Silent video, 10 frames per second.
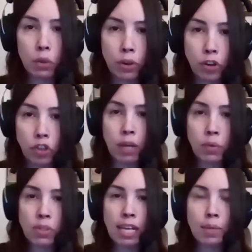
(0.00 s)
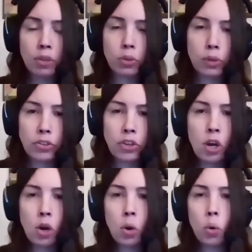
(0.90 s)
She could spend with Bitcoin or
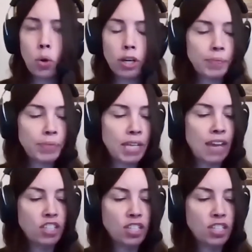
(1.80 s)
spend with stablecoins.